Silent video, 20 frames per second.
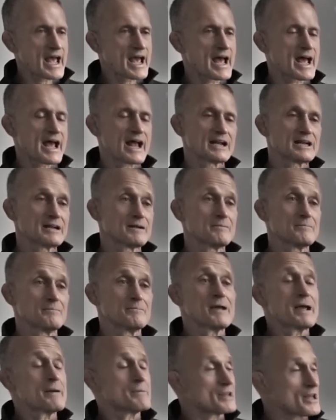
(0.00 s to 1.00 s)
And
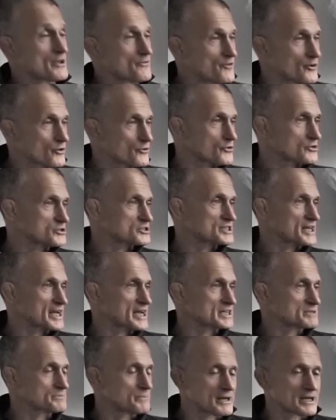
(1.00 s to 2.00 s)
maybe they feel those things,